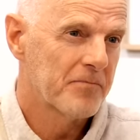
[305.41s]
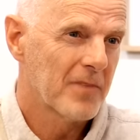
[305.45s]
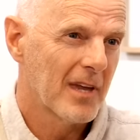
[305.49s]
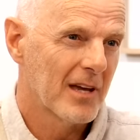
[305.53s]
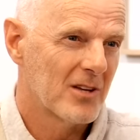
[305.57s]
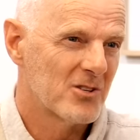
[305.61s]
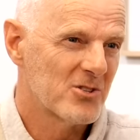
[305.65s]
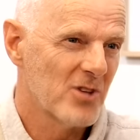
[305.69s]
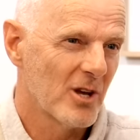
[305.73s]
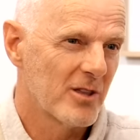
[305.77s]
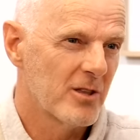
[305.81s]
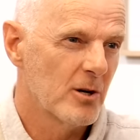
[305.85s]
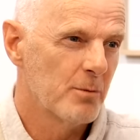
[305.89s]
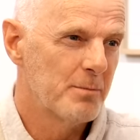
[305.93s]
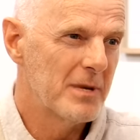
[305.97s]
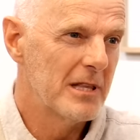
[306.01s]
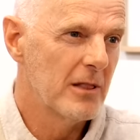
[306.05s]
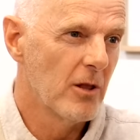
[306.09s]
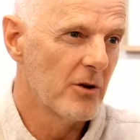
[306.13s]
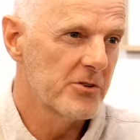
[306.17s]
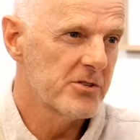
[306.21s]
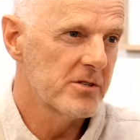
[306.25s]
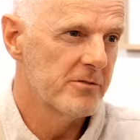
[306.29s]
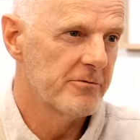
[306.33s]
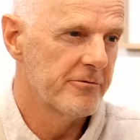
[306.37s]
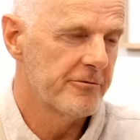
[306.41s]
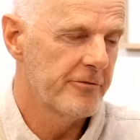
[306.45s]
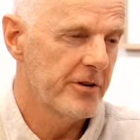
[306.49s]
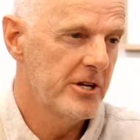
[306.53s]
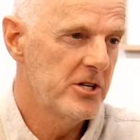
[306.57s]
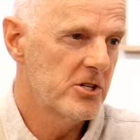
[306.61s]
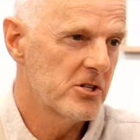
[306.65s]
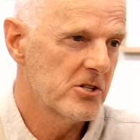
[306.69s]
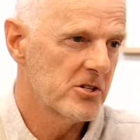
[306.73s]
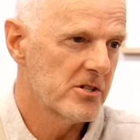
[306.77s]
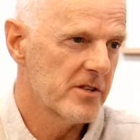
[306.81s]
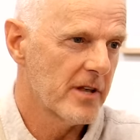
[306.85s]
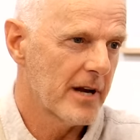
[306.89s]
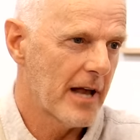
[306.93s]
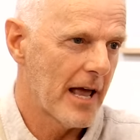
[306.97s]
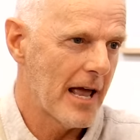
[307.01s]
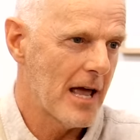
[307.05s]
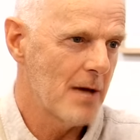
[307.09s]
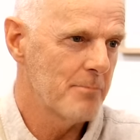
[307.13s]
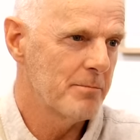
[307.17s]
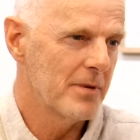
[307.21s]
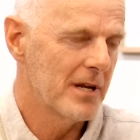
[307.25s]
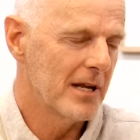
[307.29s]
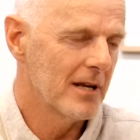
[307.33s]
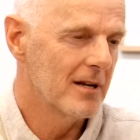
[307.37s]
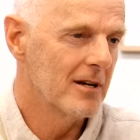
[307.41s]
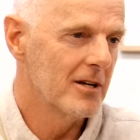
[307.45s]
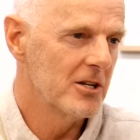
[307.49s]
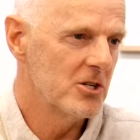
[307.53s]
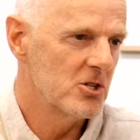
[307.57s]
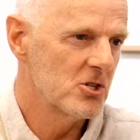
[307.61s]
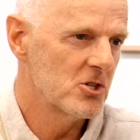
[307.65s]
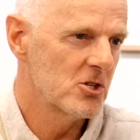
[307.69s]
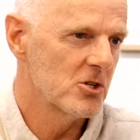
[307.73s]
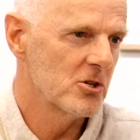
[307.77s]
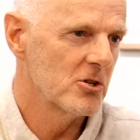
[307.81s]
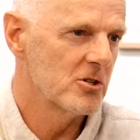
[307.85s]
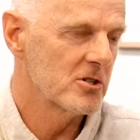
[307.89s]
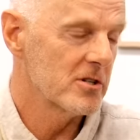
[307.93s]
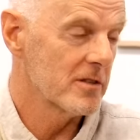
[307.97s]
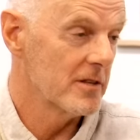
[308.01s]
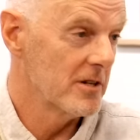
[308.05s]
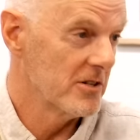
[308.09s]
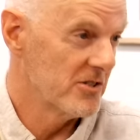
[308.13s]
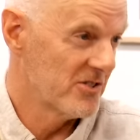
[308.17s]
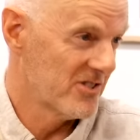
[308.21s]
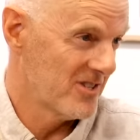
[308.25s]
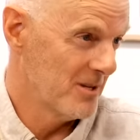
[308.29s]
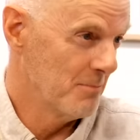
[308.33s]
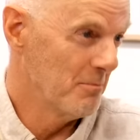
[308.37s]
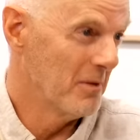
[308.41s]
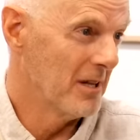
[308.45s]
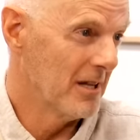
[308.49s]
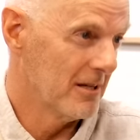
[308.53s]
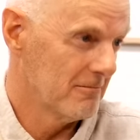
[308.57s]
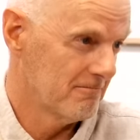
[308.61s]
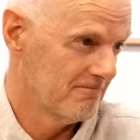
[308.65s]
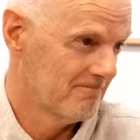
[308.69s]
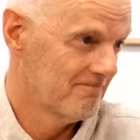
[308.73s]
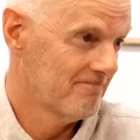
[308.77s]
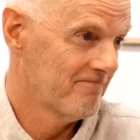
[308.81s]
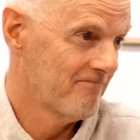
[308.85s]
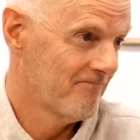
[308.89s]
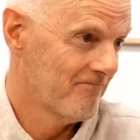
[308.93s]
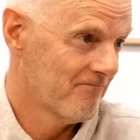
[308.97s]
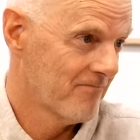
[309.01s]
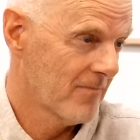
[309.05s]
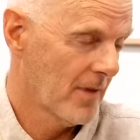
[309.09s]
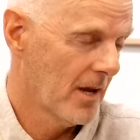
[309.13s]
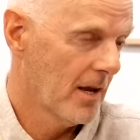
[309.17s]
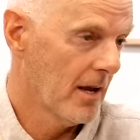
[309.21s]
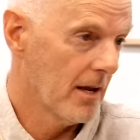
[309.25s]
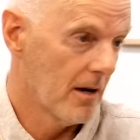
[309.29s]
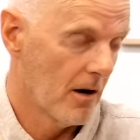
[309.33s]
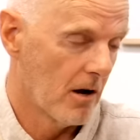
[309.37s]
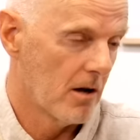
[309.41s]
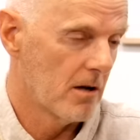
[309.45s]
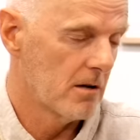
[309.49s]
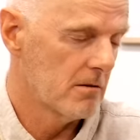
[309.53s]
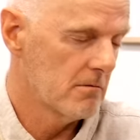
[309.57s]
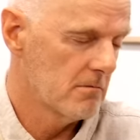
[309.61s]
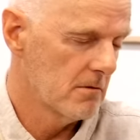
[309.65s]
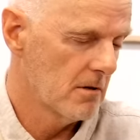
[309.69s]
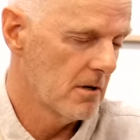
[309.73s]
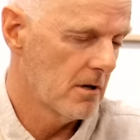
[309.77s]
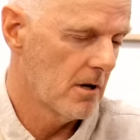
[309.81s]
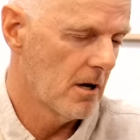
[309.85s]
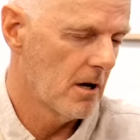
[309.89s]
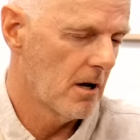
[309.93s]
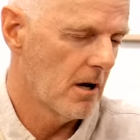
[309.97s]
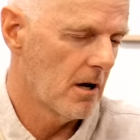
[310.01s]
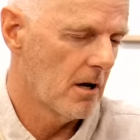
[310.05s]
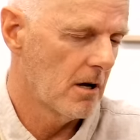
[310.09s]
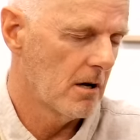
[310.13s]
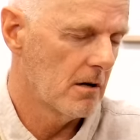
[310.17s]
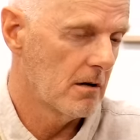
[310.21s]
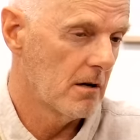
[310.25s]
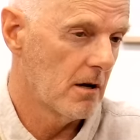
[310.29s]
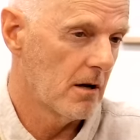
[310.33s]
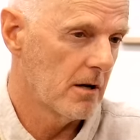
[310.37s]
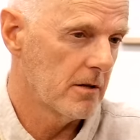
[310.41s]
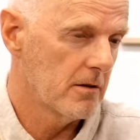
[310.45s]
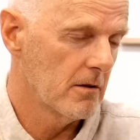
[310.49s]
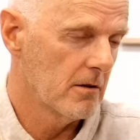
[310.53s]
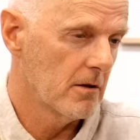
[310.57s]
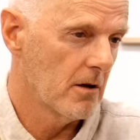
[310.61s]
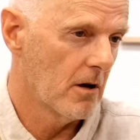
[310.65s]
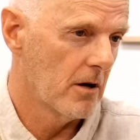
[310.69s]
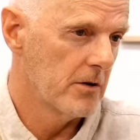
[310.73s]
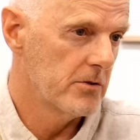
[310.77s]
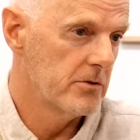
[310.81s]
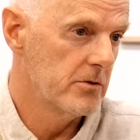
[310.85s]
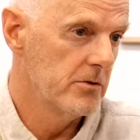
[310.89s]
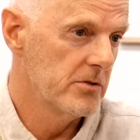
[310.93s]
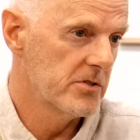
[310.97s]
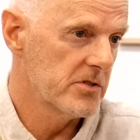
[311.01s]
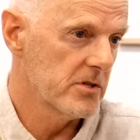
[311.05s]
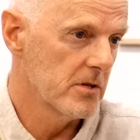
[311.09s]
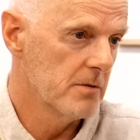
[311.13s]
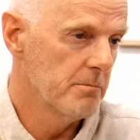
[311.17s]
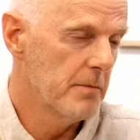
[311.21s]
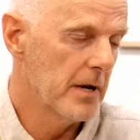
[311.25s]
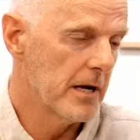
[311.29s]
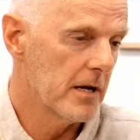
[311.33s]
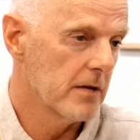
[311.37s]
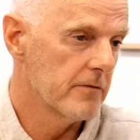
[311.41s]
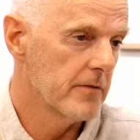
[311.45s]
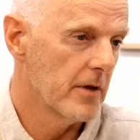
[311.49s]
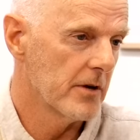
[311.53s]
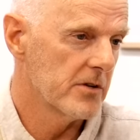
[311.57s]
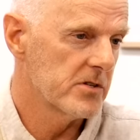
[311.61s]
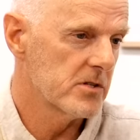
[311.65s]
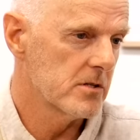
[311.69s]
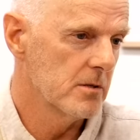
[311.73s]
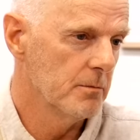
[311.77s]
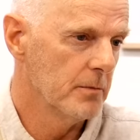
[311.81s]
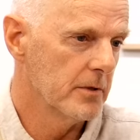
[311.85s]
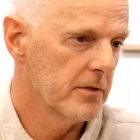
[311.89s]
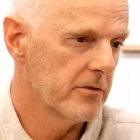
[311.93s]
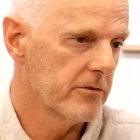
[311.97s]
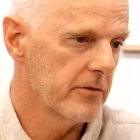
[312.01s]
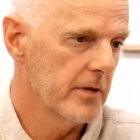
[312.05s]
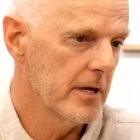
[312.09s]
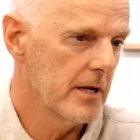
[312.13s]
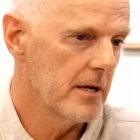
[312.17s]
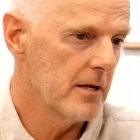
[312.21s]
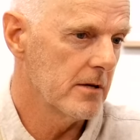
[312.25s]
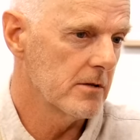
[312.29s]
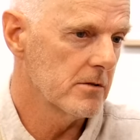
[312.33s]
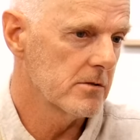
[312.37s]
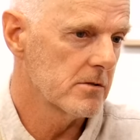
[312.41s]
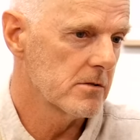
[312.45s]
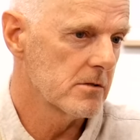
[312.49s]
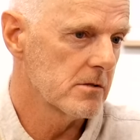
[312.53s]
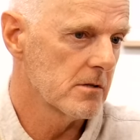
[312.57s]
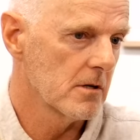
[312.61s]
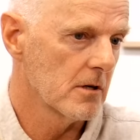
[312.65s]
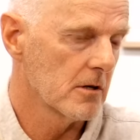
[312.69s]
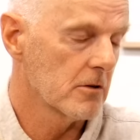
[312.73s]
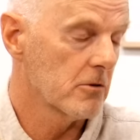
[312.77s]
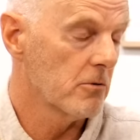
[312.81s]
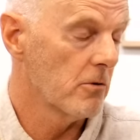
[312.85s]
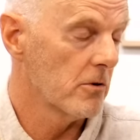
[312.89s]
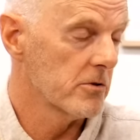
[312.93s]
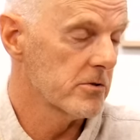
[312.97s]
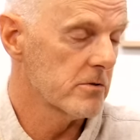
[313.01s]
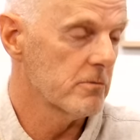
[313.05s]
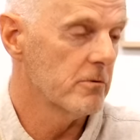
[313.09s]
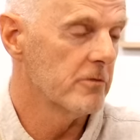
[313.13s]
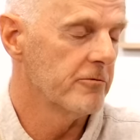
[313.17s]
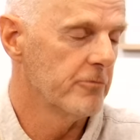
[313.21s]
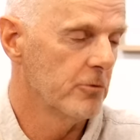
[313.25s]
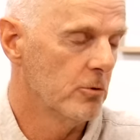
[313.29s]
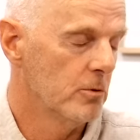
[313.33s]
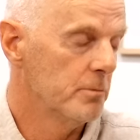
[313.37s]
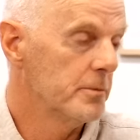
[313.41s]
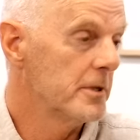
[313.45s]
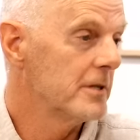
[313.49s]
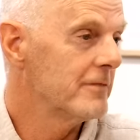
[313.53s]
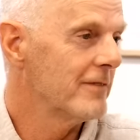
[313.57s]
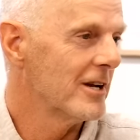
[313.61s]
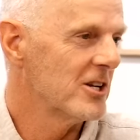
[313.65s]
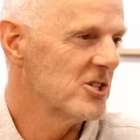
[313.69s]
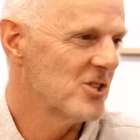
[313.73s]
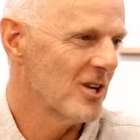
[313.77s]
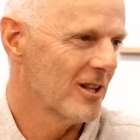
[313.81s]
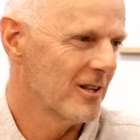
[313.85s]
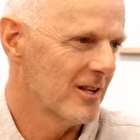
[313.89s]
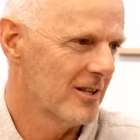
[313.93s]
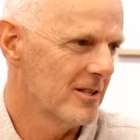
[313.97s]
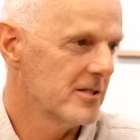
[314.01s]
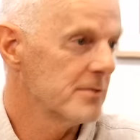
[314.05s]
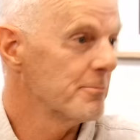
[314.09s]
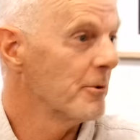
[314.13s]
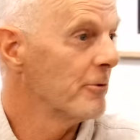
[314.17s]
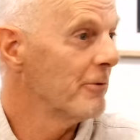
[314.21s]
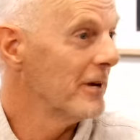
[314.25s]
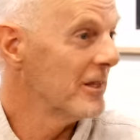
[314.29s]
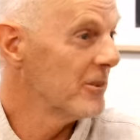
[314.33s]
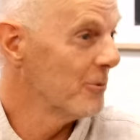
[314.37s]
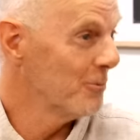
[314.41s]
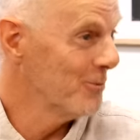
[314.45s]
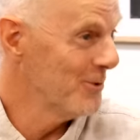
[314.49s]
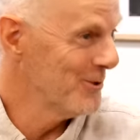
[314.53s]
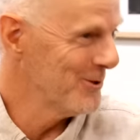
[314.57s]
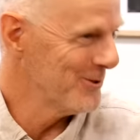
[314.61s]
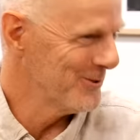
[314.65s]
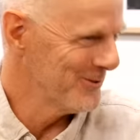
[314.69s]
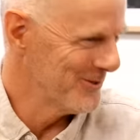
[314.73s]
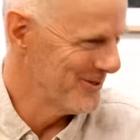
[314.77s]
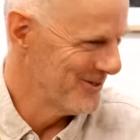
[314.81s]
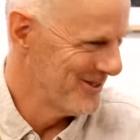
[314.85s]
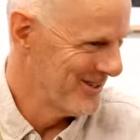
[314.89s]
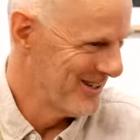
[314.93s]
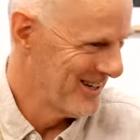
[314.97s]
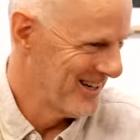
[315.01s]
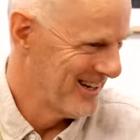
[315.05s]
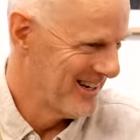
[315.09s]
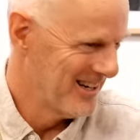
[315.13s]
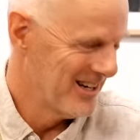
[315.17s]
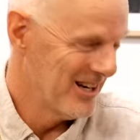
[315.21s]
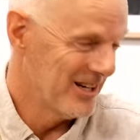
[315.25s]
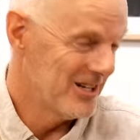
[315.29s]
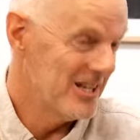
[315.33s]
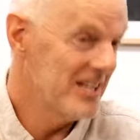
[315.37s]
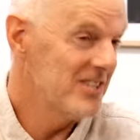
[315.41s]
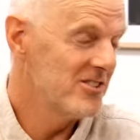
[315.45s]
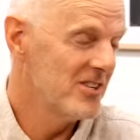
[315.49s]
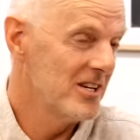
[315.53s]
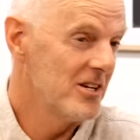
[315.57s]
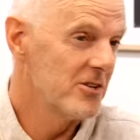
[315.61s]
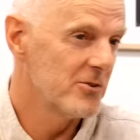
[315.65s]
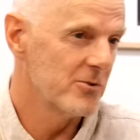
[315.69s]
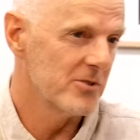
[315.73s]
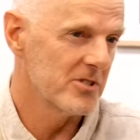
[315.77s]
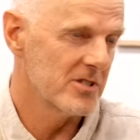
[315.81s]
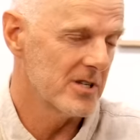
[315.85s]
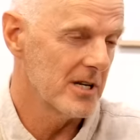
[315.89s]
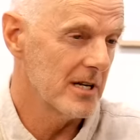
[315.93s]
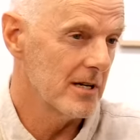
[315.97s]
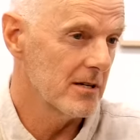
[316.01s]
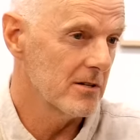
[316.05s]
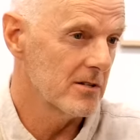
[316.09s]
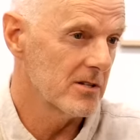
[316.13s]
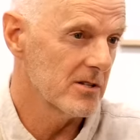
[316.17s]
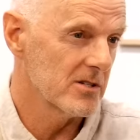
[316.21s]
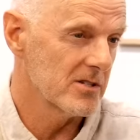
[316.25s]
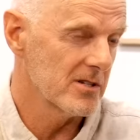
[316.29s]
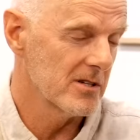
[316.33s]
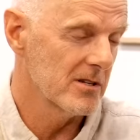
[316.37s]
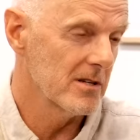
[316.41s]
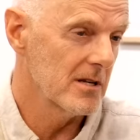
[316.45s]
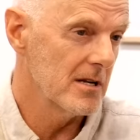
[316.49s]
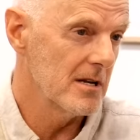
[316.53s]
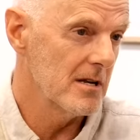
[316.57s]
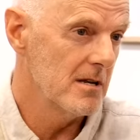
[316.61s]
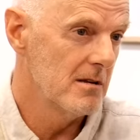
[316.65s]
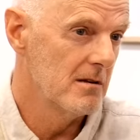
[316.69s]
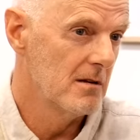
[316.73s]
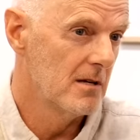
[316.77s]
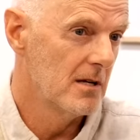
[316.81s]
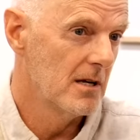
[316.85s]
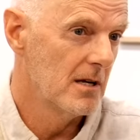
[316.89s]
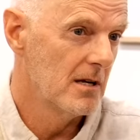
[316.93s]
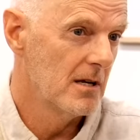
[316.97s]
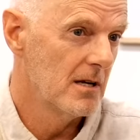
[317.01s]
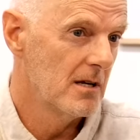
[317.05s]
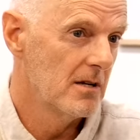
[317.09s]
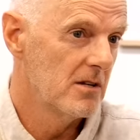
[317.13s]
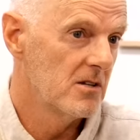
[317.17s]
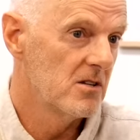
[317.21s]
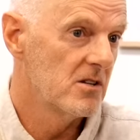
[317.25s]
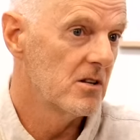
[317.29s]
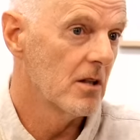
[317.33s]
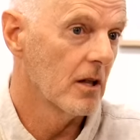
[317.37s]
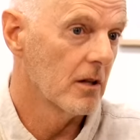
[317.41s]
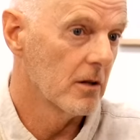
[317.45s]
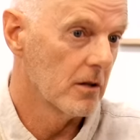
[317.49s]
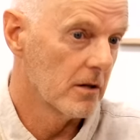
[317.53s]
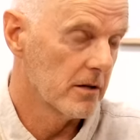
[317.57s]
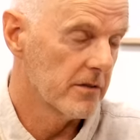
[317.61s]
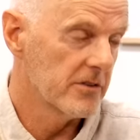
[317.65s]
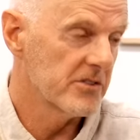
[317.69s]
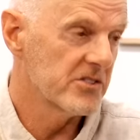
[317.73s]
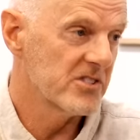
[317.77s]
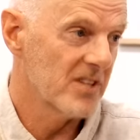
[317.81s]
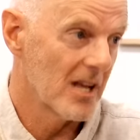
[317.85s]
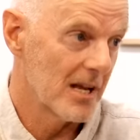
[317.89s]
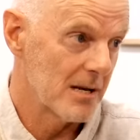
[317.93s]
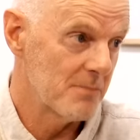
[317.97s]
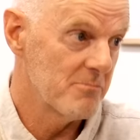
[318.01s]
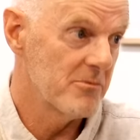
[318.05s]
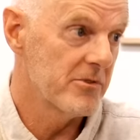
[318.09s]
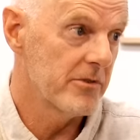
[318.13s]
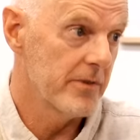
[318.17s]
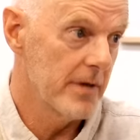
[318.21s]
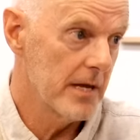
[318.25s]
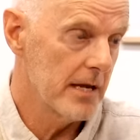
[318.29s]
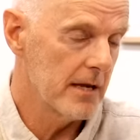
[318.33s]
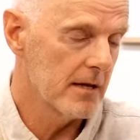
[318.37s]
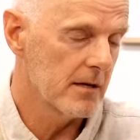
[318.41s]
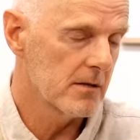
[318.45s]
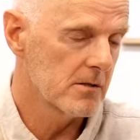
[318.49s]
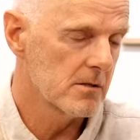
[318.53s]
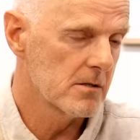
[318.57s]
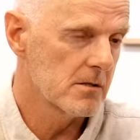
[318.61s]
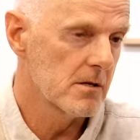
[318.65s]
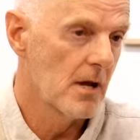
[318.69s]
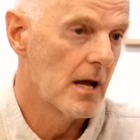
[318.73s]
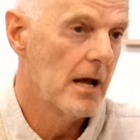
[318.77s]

And so there'll be lots of features that are happening in each church that are similar. And I, I, I do see many of those similar things across Reformed evangelicalism around the world. Mm-hmm. It is interesting to see a lot of the same things.